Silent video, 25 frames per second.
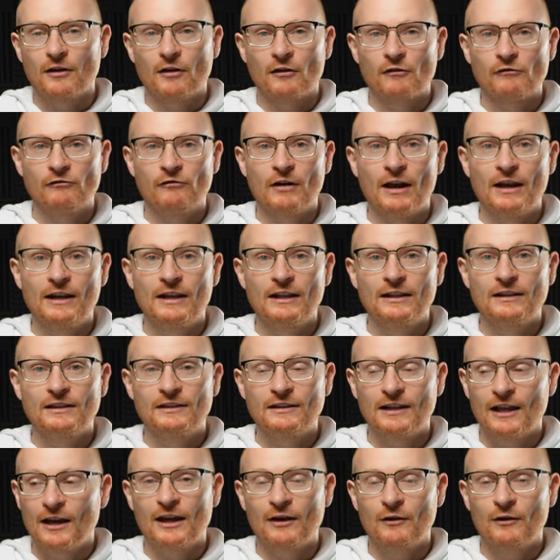Radiance
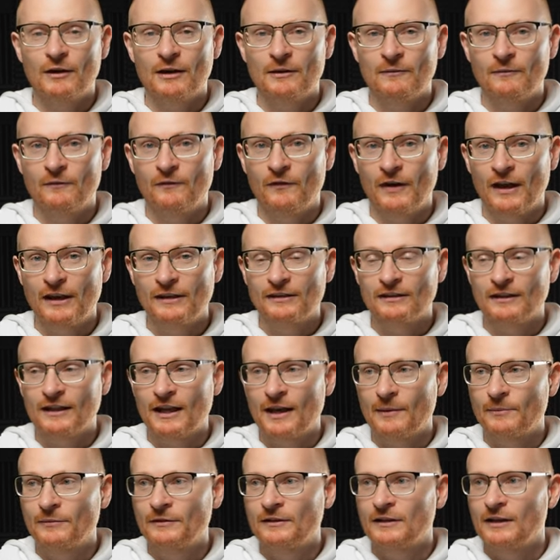DAO and Phase
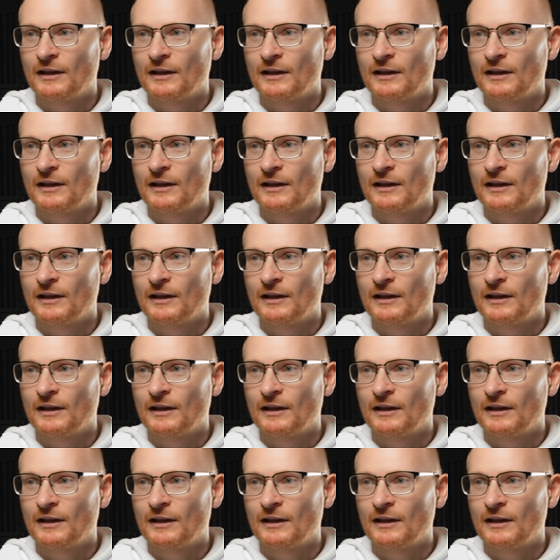Labs